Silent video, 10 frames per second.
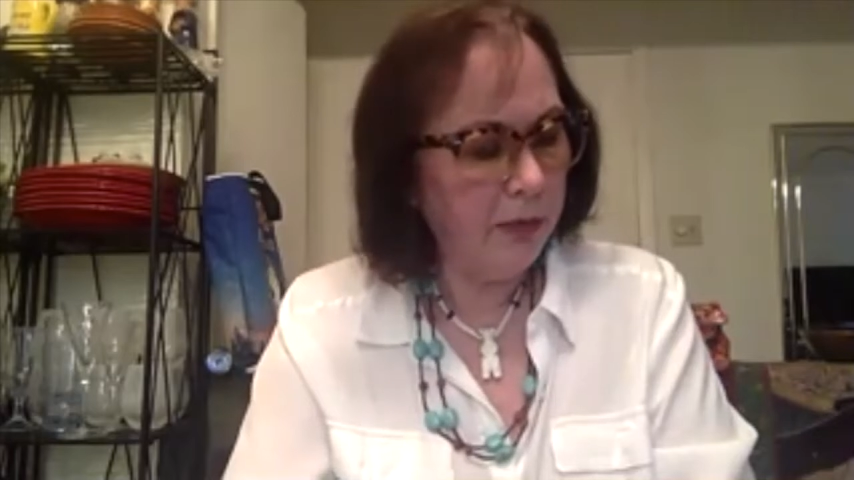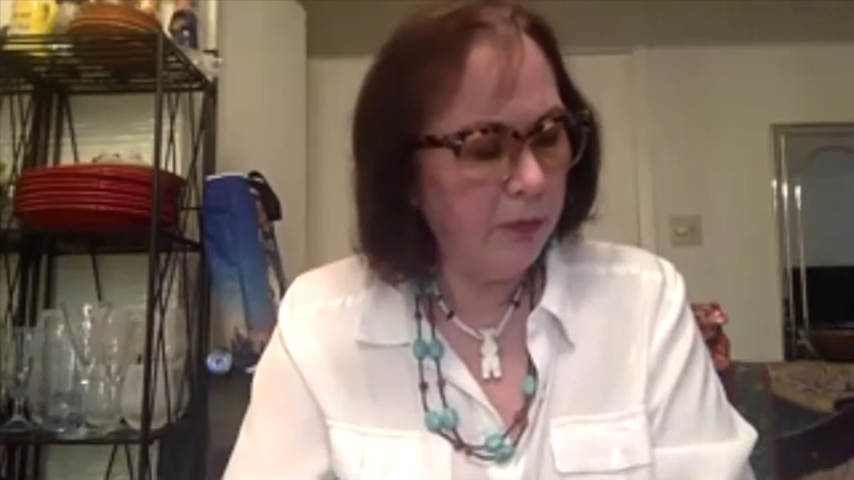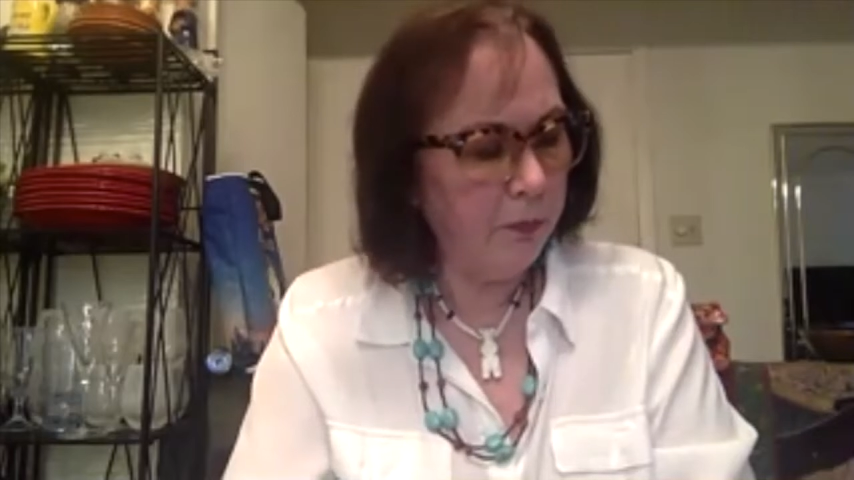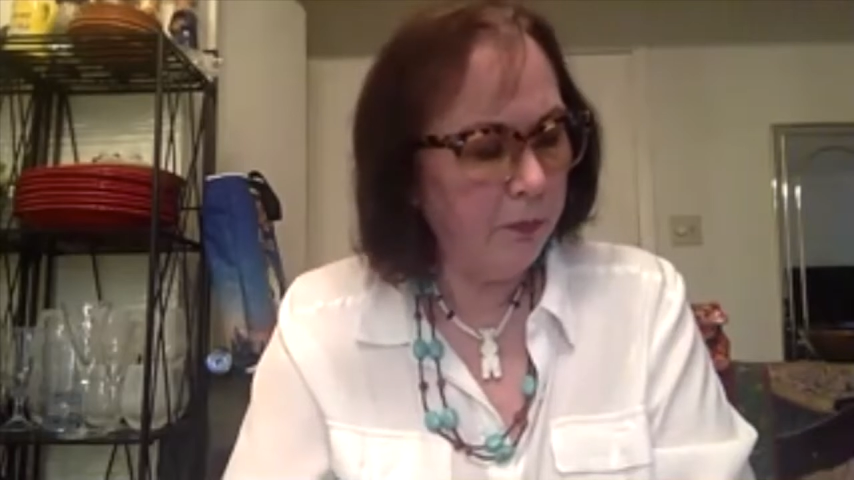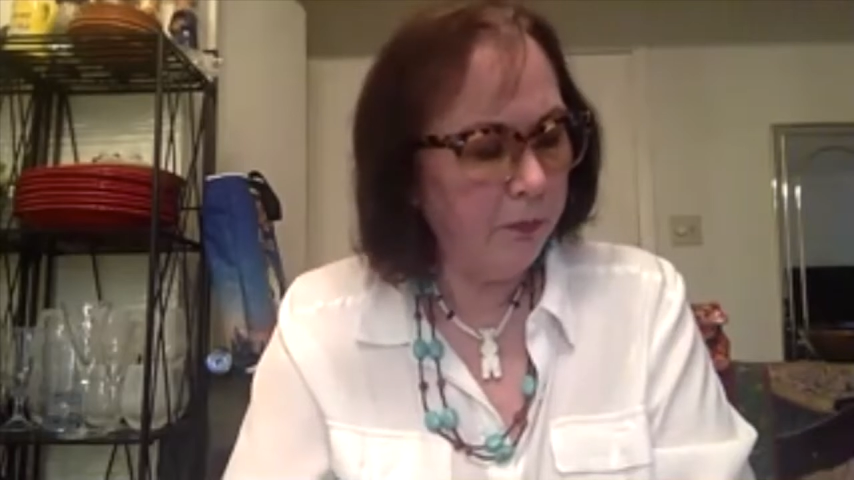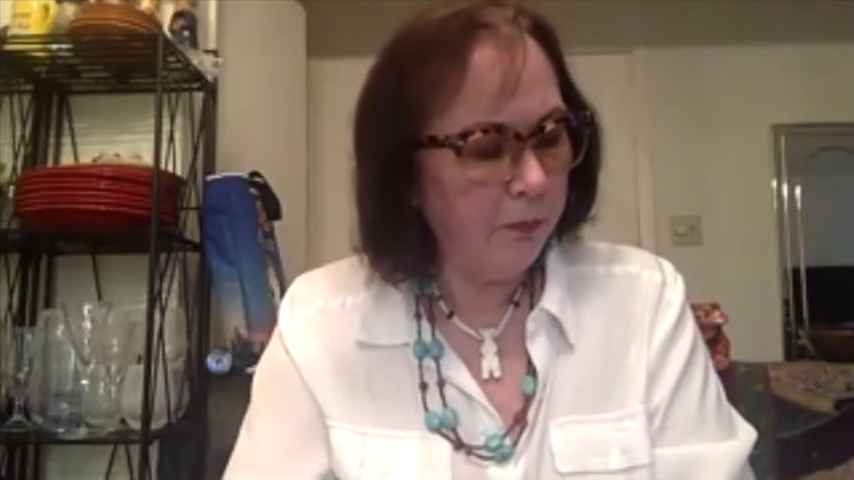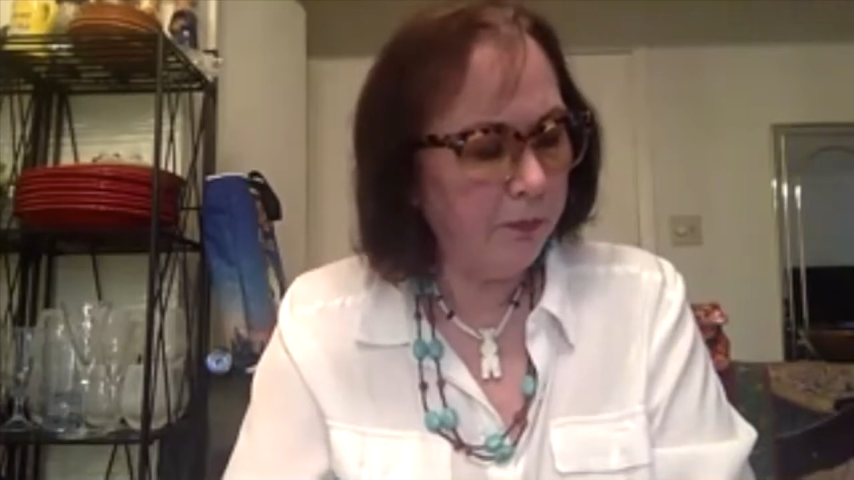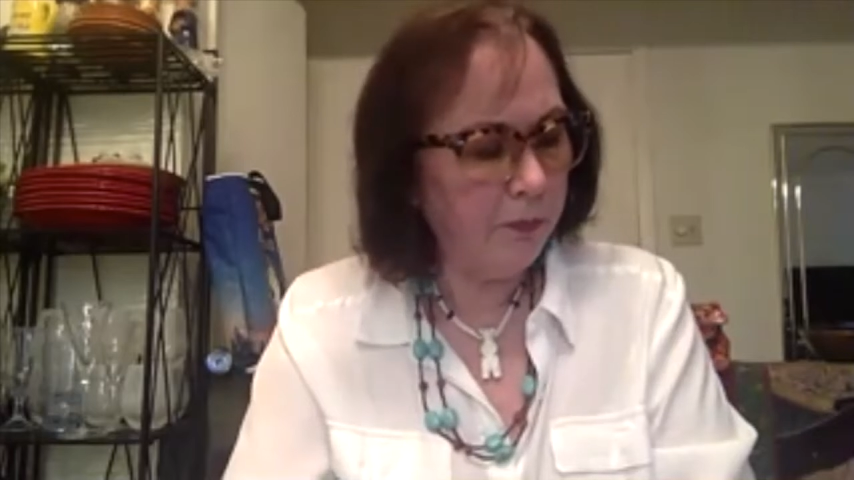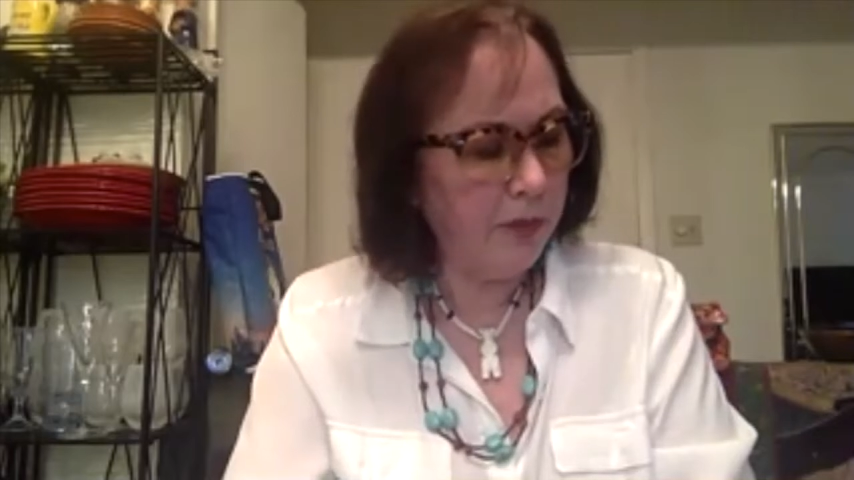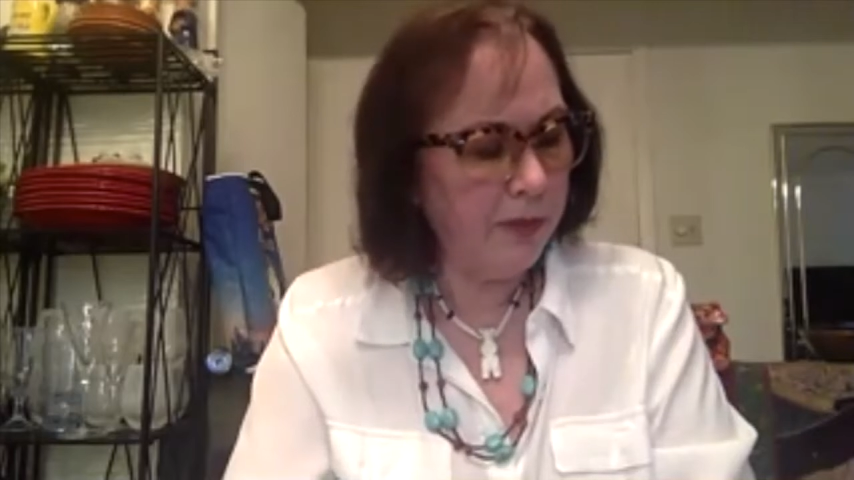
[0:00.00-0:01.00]
And
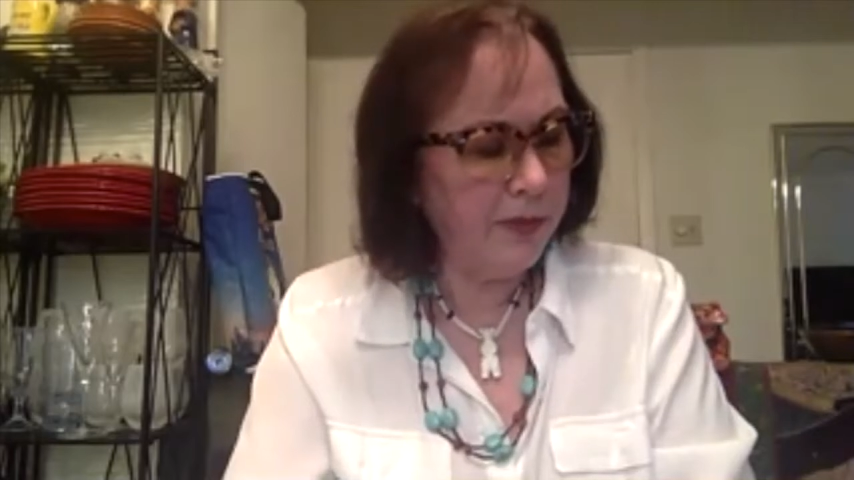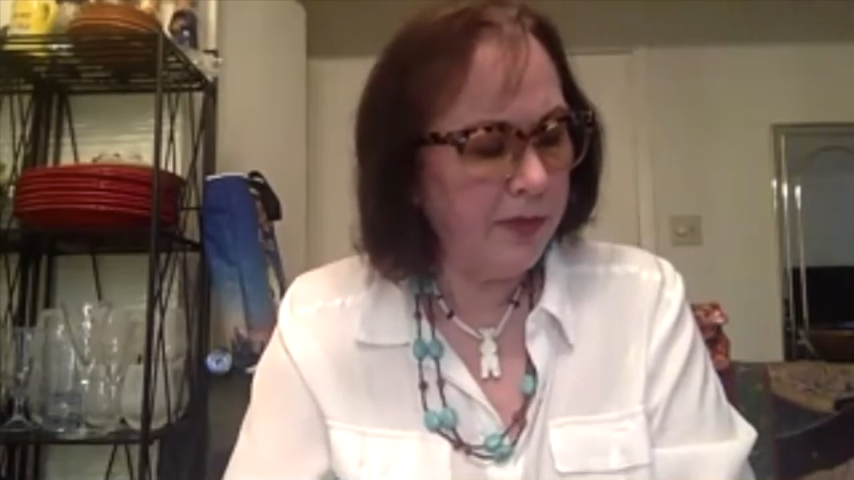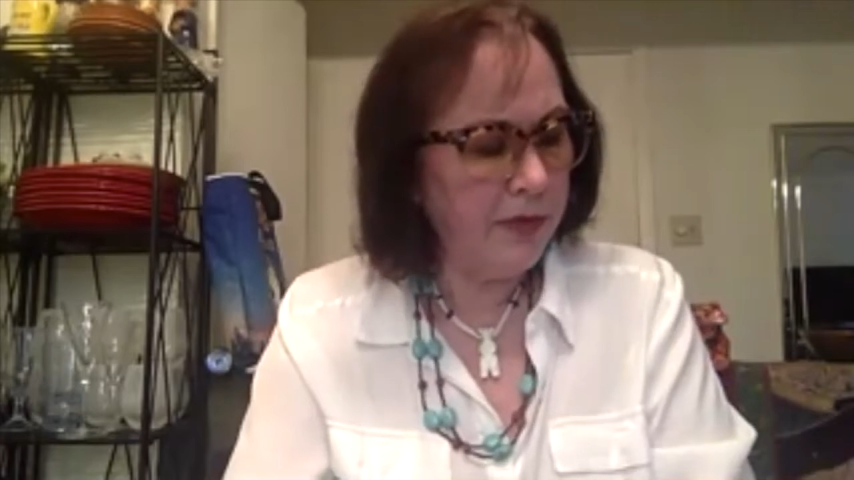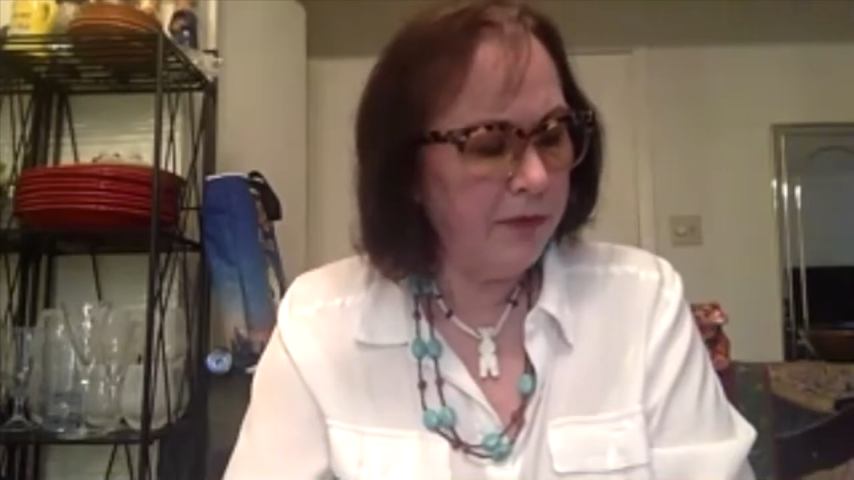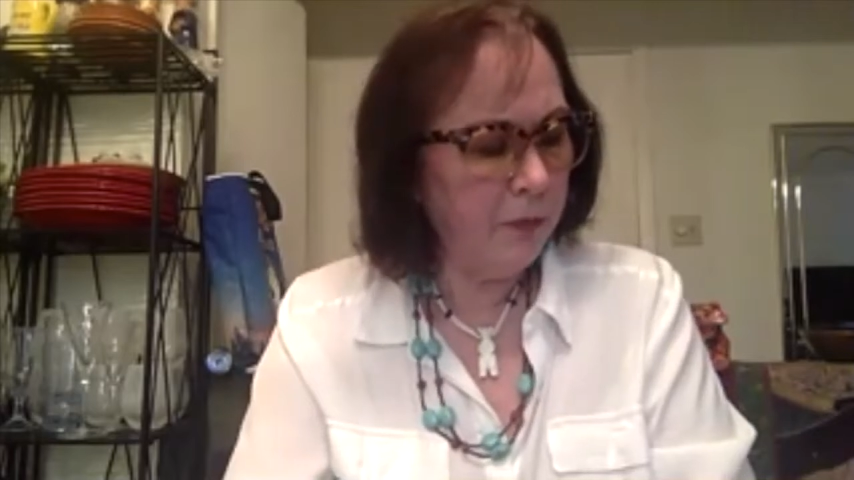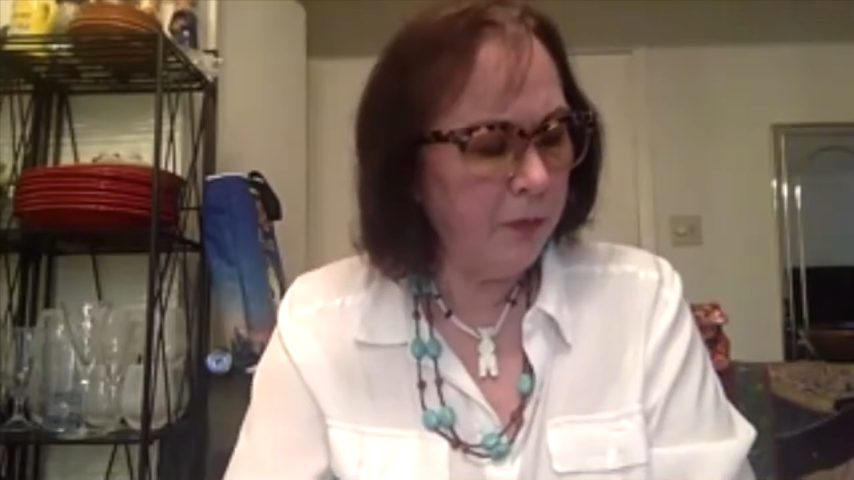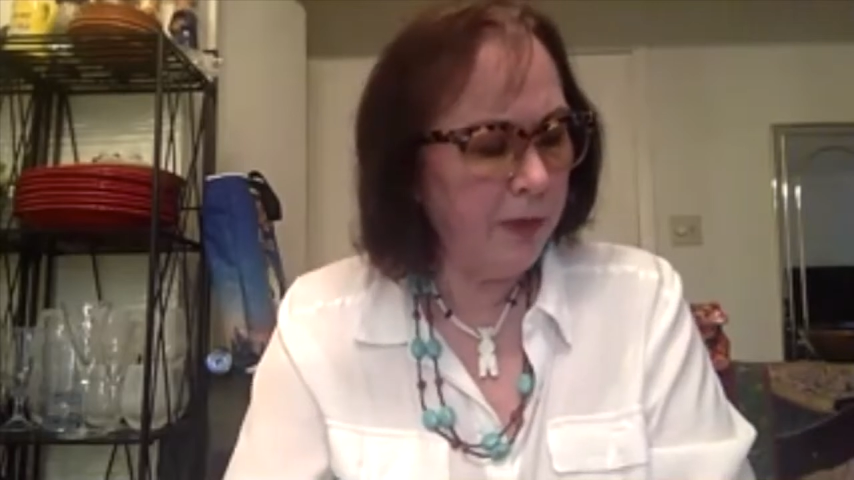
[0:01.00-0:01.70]
aside from